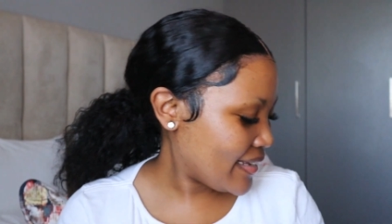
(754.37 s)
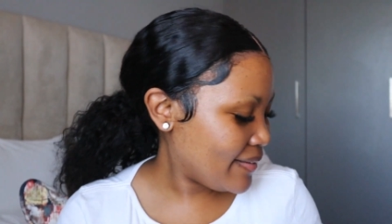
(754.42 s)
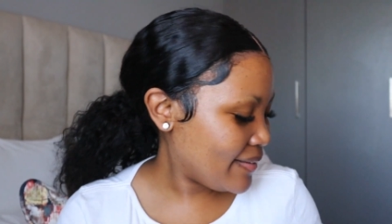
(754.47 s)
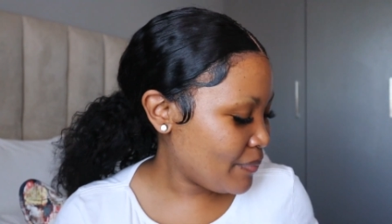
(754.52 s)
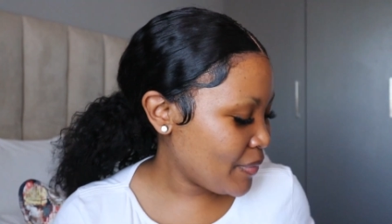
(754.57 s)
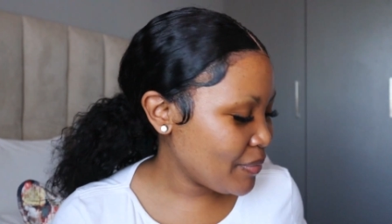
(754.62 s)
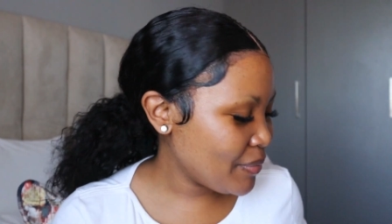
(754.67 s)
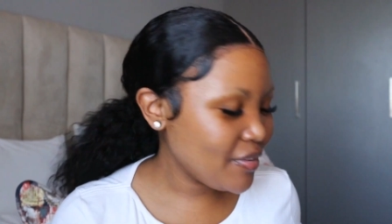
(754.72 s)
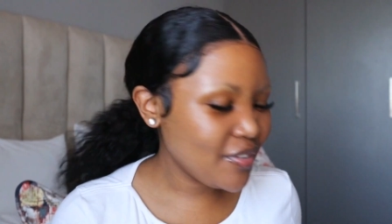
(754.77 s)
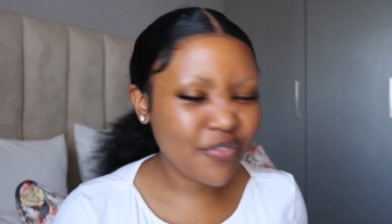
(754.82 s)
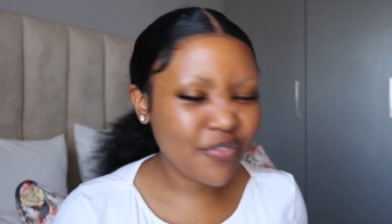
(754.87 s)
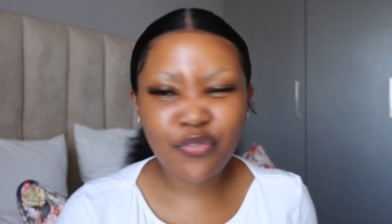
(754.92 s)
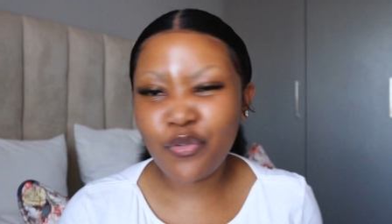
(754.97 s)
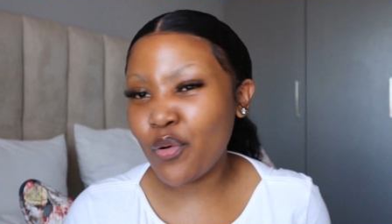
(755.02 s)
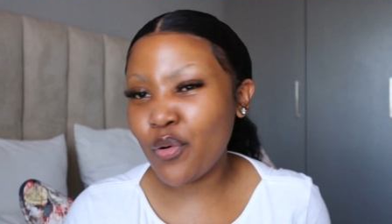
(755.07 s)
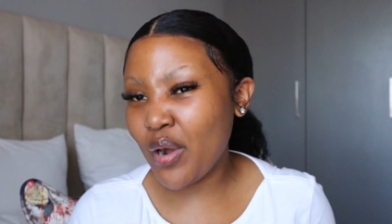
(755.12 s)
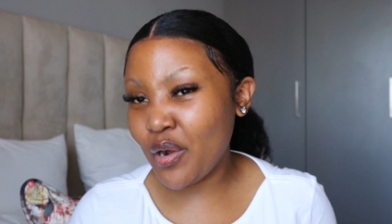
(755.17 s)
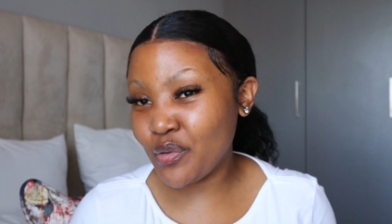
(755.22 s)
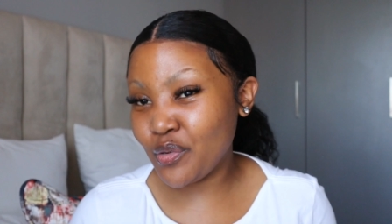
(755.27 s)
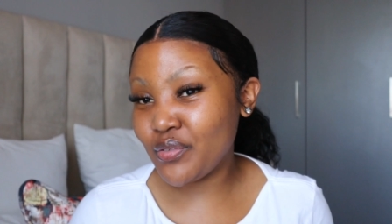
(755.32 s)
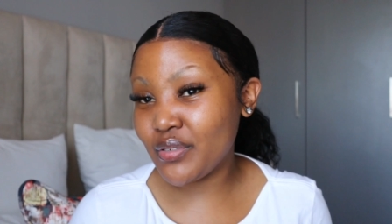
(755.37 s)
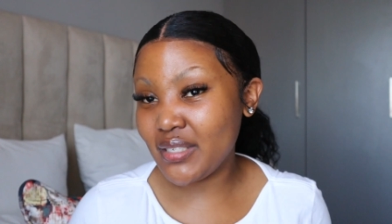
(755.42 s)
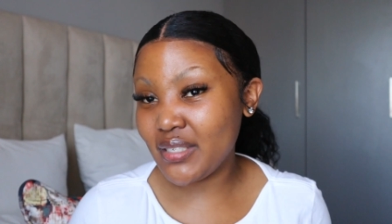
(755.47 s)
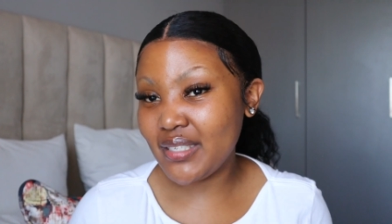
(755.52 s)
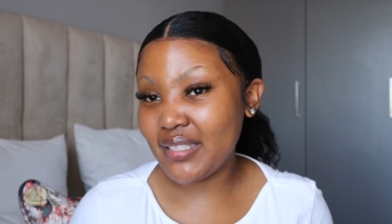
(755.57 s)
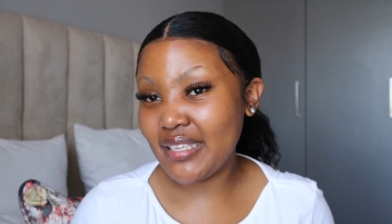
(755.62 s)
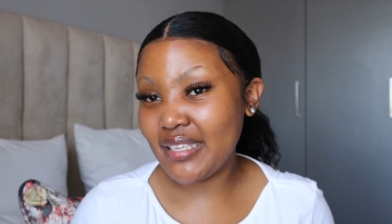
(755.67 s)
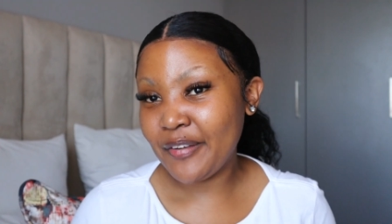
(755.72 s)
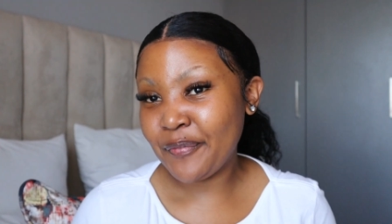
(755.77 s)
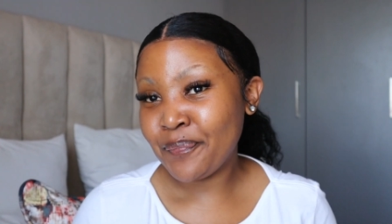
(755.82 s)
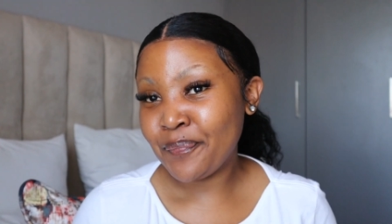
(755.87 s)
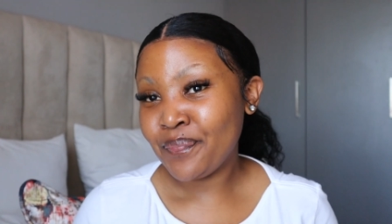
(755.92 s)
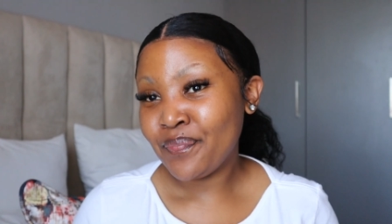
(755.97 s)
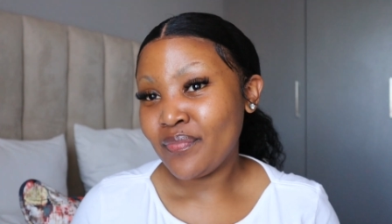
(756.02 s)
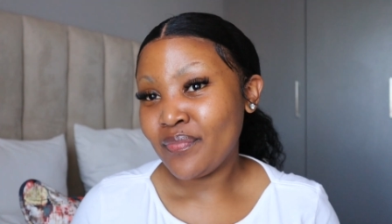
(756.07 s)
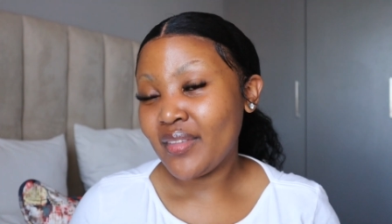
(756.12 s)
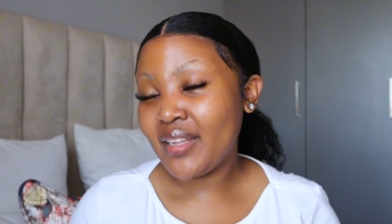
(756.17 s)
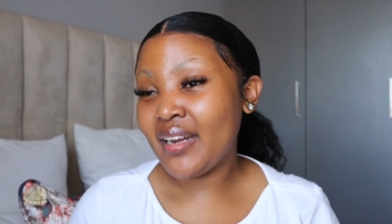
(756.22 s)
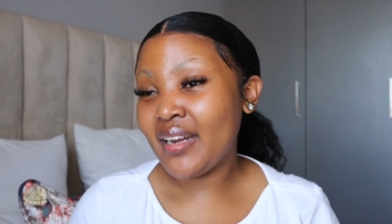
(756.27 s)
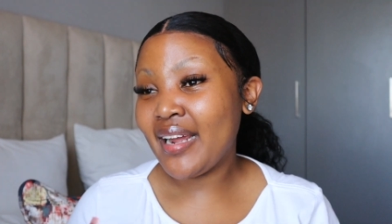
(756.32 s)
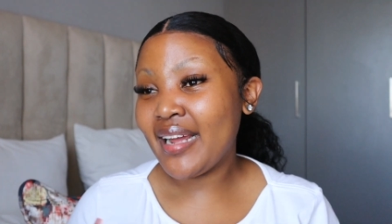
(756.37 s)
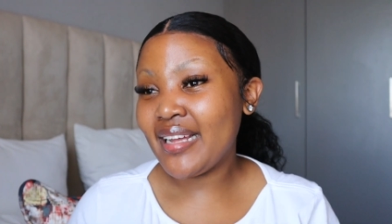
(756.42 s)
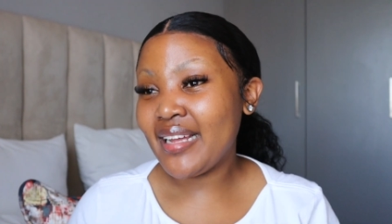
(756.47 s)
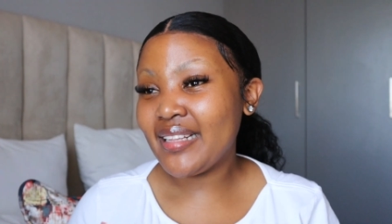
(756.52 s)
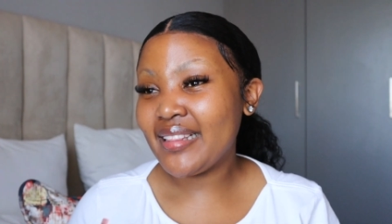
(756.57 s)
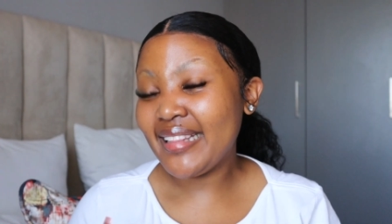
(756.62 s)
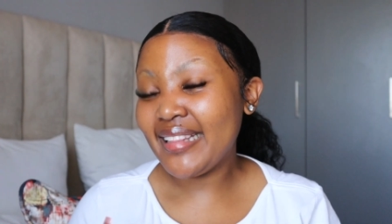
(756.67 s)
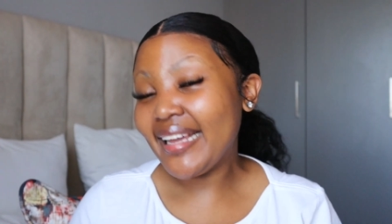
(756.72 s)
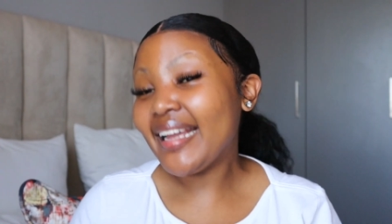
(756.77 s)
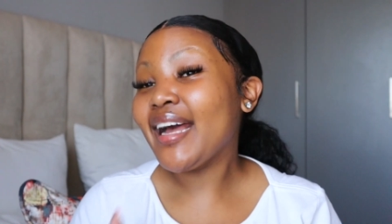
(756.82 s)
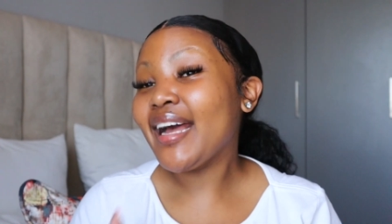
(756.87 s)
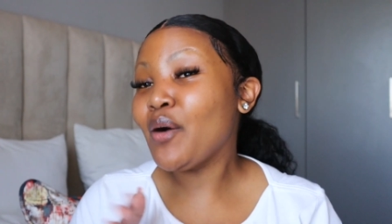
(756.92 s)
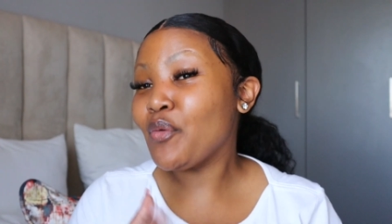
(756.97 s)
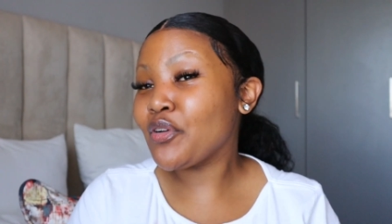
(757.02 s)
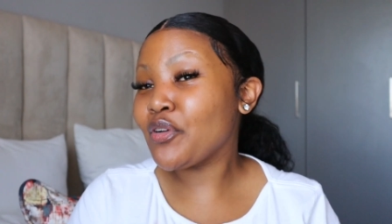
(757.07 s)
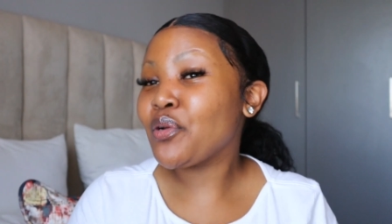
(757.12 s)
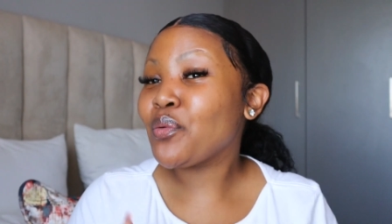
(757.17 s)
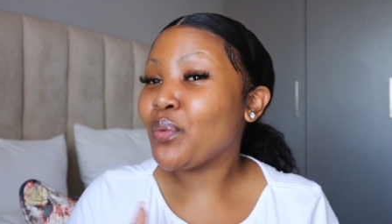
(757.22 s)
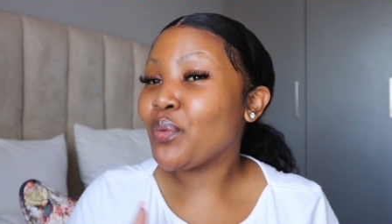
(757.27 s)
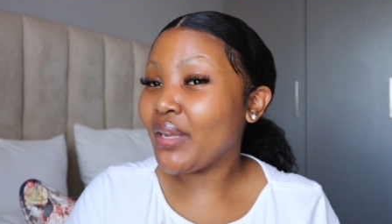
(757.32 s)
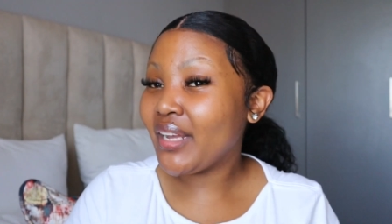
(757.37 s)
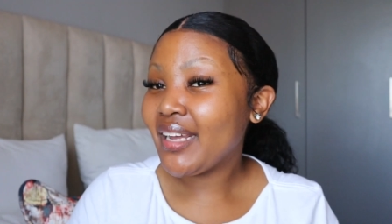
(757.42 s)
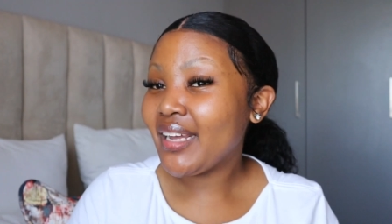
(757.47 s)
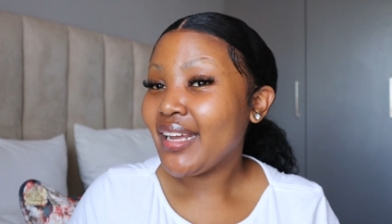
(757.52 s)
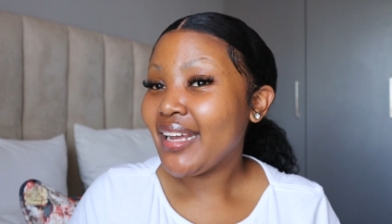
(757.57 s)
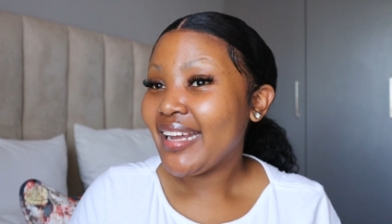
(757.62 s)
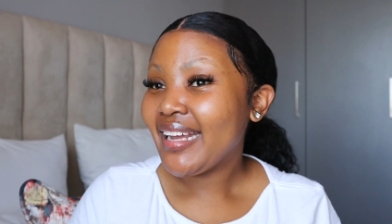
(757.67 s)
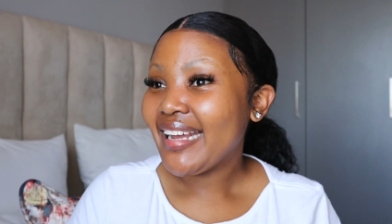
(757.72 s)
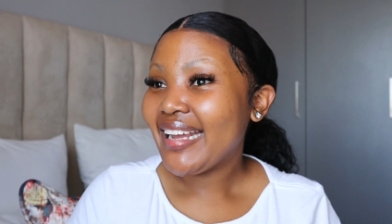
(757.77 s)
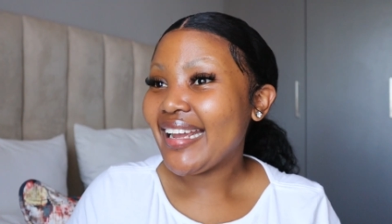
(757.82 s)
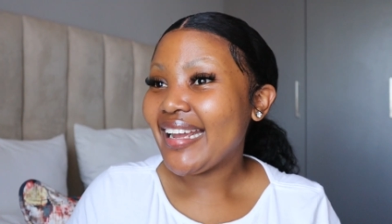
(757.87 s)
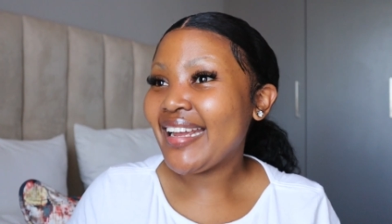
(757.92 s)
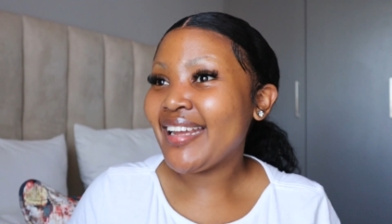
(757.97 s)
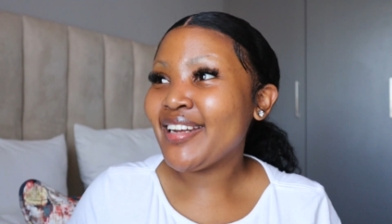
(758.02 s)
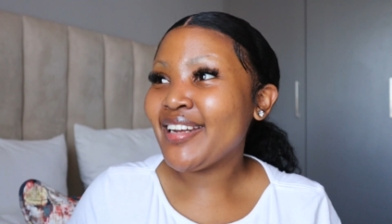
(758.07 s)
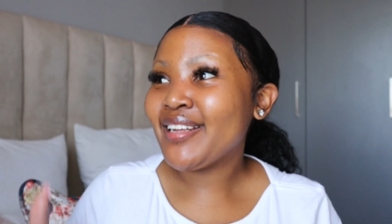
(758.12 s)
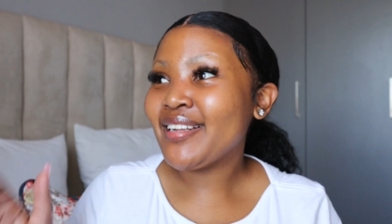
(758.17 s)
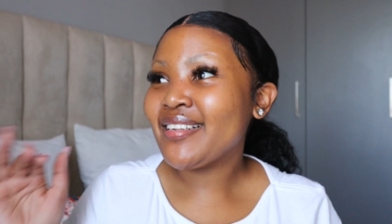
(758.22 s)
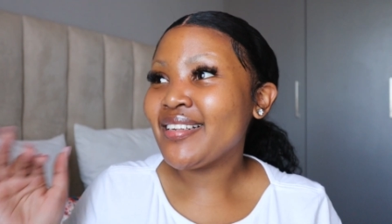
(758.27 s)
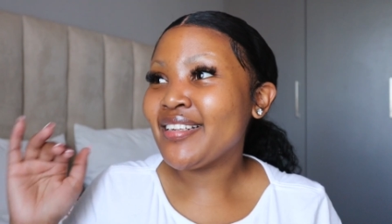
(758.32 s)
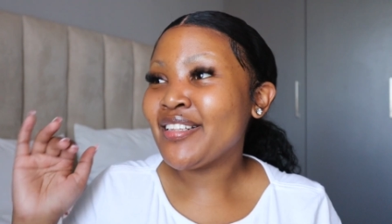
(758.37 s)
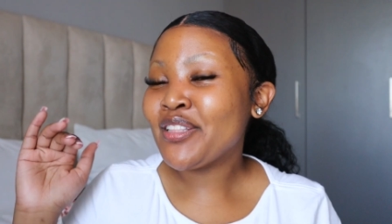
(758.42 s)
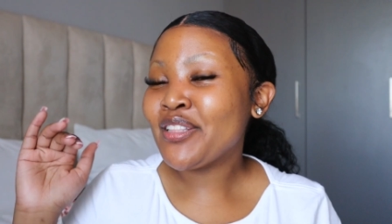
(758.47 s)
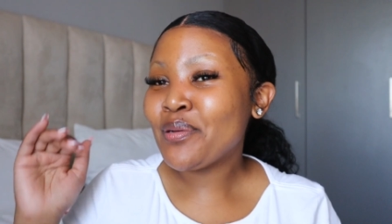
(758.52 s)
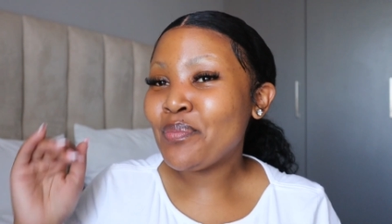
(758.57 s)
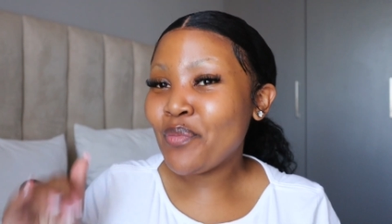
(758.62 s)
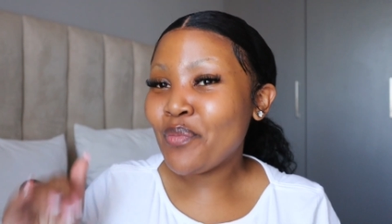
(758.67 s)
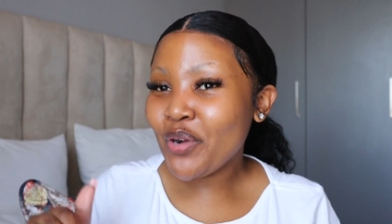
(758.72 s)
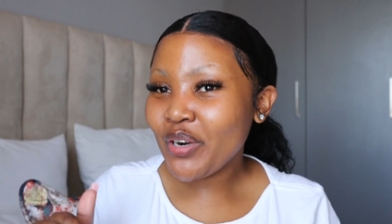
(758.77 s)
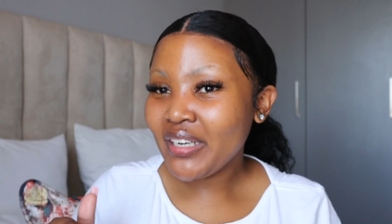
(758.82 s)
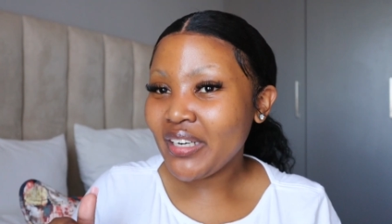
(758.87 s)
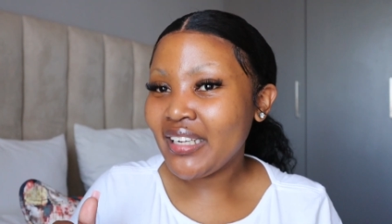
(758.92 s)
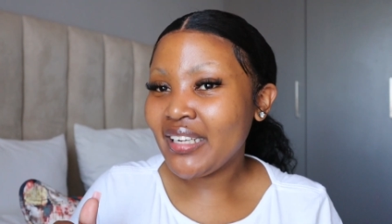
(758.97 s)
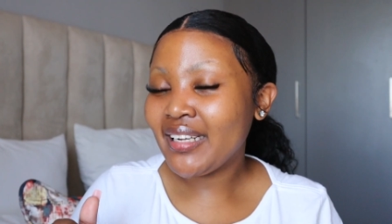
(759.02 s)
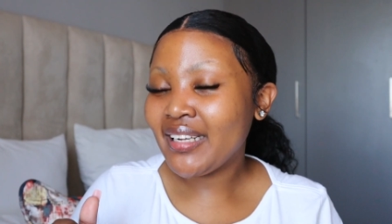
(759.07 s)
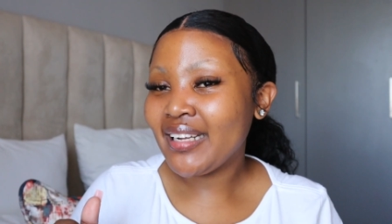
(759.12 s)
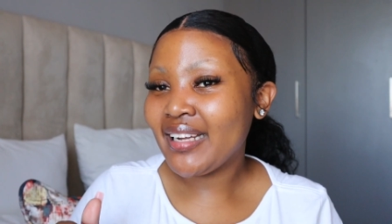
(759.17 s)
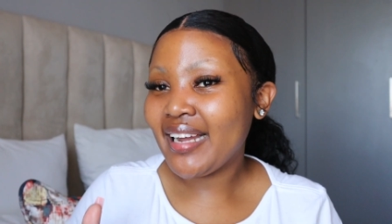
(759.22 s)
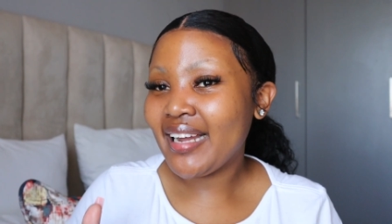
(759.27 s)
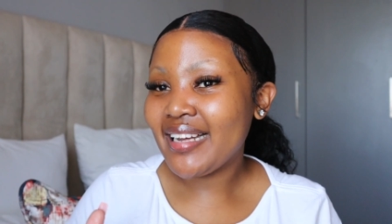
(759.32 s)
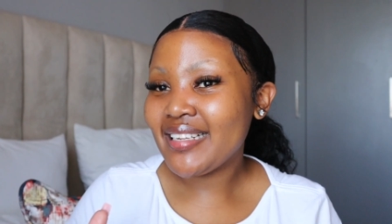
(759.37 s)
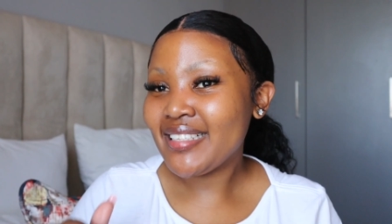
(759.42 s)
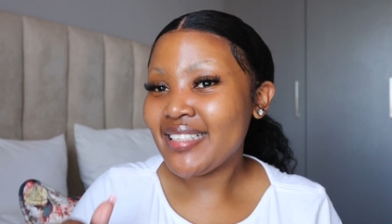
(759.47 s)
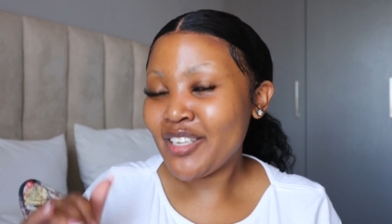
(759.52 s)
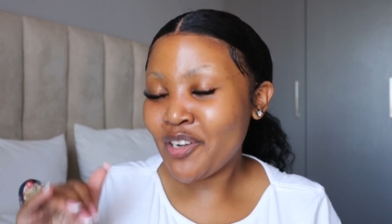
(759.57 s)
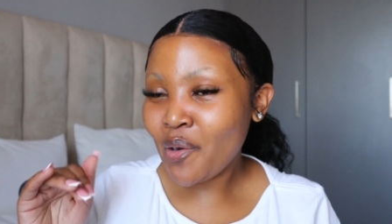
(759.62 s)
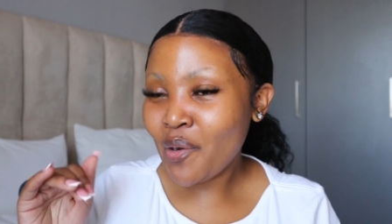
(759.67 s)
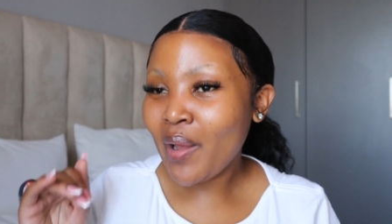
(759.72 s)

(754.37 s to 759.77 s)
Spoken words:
maybe 4 outfits that I think I want to wear. And then in the morning, it